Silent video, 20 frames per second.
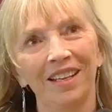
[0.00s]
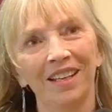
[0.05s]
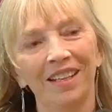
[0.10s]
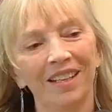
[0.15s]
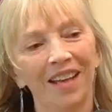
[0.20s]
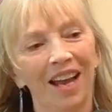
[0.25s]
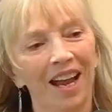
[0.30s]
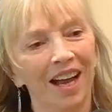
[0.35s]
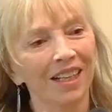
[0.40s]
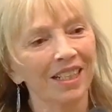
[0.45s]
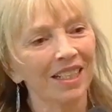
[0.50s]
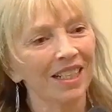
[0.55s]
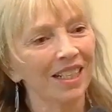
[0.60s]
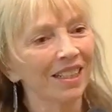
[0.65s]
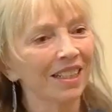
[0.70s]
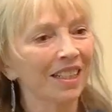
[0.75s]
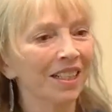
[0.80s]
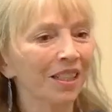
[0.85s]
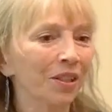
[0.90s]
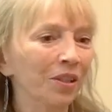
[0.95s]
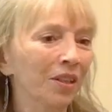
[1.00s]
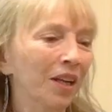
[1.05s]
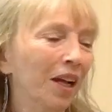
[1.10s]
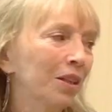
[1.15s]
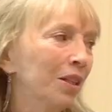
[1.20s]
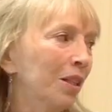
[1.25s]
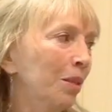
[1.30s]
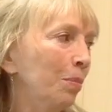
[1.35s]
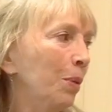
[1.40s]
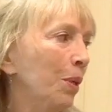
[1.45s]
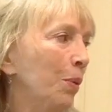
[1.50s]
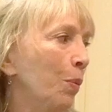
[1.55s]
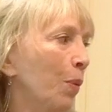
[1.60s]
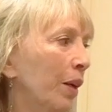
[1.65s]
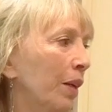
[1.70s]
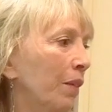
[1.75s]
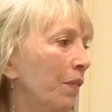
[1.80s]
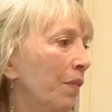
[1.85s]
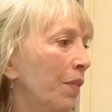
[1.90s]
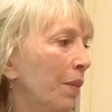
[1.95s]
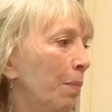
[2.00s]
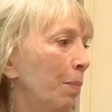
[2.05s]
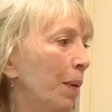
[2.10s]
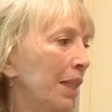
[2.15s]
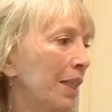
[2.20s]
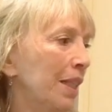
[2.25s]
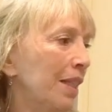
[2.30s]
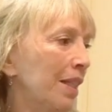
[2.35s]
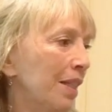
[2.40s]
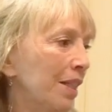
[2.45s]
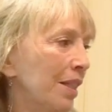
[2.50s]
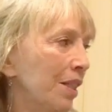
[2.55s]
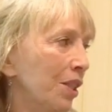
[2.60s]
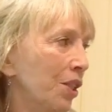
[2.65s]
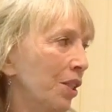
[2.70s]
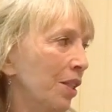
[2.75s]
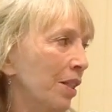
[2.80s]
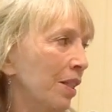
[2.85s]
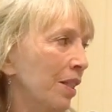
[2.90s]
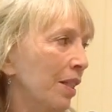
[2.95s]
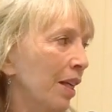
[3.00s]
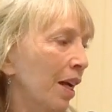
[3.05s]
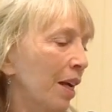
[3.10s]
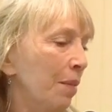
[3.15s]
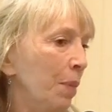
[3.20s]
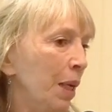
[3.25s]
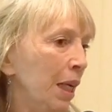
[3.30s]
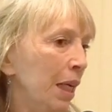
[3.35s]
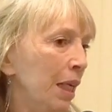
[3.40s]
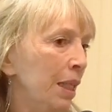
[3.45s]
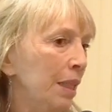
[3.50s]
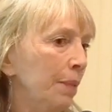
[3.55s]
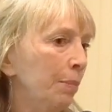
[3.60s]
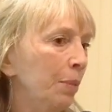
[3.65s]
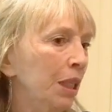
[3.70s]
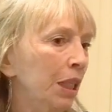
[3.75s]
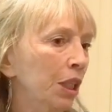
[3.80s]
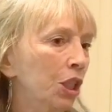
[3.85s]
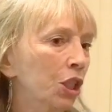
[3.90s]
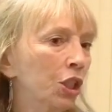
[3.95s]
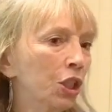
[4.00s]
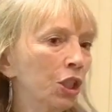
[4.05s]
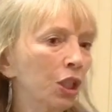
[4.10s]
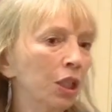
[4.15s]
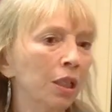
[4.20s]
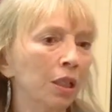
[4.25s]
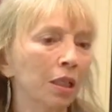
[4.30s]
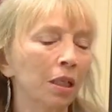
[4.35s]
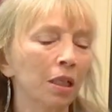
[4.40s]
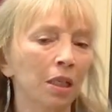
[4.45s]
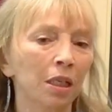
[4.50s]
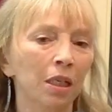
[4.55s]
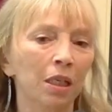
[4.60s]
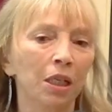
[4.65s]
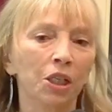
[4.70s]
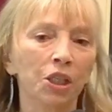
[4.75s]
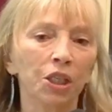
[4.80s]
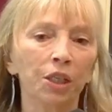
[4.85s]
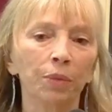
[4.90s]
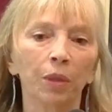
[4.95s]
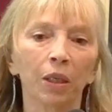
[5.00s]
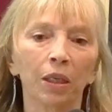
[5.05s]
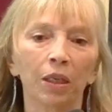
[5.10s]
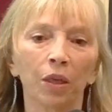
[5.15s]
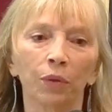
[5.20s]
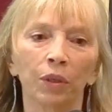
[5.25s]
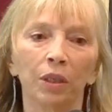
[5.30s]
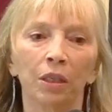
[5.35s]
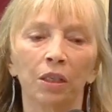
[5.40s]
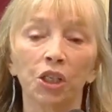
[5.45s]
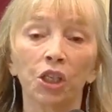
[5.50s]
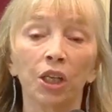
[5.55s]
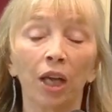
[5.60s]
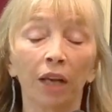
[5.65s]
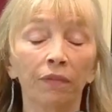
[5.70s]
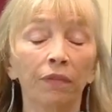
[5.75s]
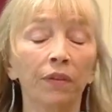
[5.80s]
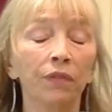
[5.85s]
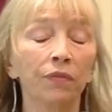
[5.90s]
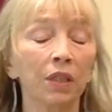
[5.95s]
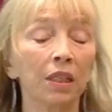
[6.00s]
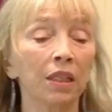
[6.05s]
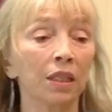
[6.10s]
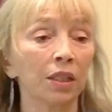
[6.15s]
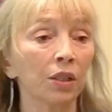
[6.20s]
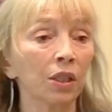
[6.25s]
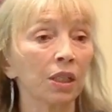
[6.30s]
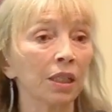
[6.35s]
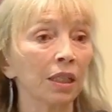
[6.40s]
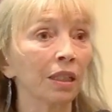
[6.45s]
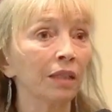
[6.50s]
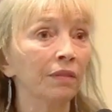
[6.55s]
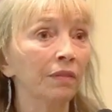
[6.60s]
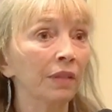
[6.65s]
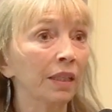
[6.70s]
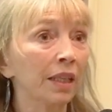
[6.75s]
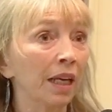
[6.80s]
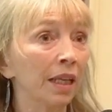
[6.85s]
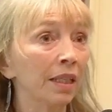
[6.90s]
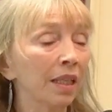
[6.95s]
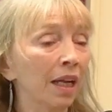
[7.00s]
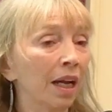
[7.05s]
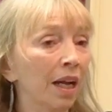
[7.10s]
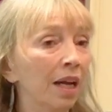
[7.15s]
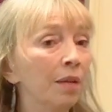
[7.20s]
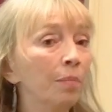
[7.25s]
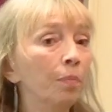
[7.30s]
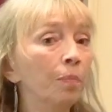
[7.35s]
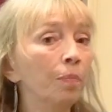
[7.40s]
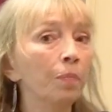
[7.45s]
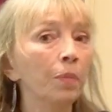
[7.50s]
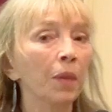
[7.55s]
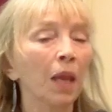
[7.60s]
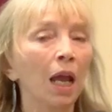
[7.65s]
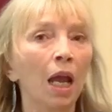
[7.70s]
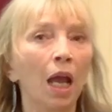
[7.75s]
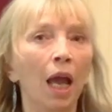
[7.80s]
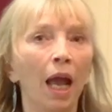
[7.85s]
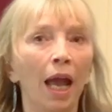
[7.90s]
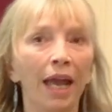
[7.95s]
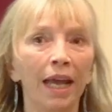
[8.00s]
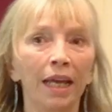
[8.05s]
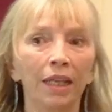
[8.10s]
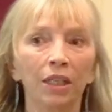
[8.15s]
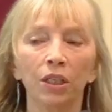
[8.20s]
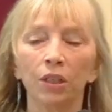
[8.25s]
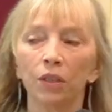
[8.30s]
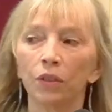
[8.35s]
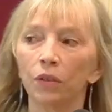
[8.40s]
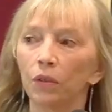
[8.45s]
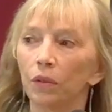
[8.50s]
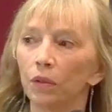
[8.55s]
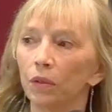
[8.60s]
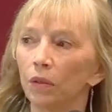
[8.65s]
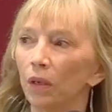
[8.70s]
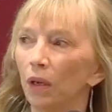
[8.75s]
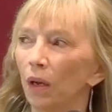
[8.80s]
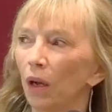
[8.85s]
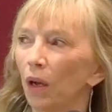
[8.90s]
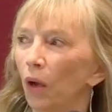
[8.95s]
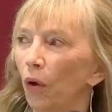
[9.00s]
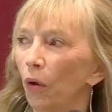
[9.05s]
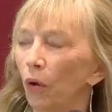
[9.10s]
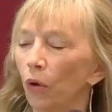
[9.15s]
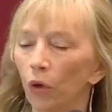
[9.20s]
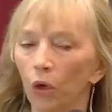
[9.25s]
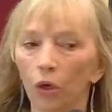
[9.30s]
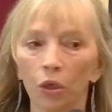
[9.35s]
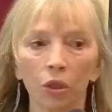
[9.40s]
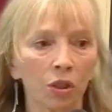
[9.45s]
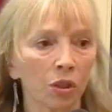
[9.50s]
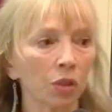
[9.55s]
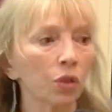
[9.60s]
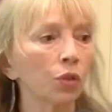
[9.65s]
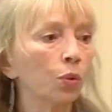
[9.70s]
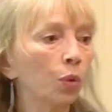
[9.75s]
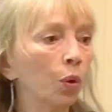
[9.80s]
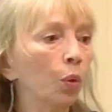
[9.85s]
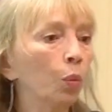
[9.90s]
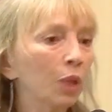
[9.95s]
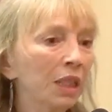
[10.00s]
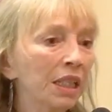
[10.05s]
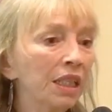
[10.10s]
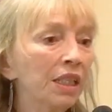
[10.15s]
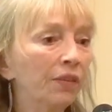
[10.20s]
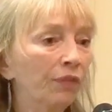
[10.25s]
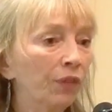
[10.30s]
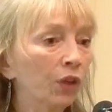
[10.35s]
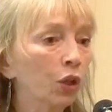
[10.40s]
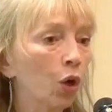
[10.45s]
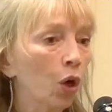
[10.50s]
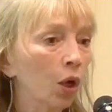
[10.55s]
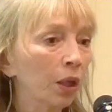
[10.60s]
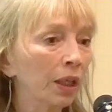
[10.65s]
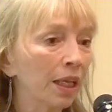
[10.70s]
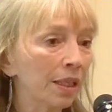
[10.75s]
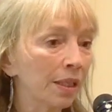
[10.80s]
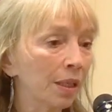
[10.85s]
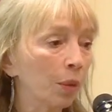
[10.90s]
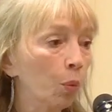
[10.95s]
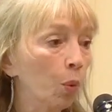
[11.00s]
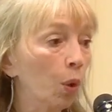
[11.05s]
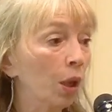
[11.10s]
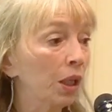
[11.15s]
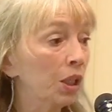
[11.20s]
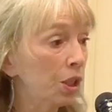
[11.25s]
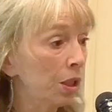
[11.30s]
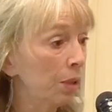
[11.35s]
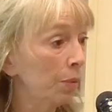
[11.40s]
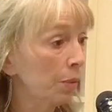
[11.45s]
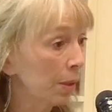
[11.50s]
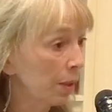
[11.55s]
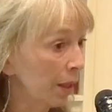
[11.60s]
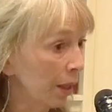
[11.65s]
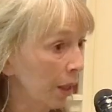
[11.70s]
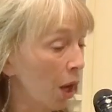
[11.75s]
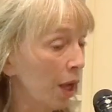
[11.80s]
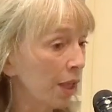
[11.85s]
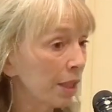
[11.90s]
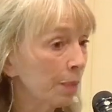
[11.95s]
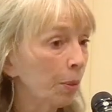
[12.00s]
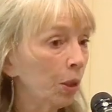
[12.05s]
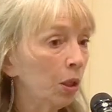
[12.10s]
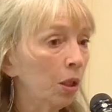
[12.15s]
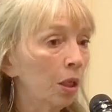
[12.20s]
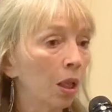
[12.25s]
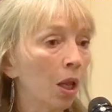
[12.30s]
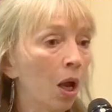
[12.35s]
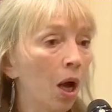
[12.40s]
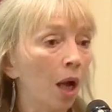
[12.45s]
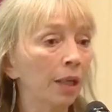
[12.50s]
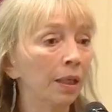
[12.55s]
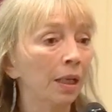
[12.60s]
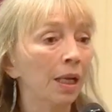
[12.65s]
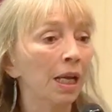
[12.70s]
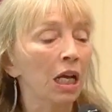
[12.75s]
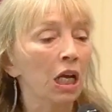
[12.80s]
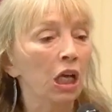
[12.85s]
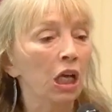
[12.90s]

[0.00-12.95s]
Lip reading: it actually turned out to be one of the best decisions I made, because she had 15 years to live at that time, and her school was difficult as it was. She was in the hospital a lot.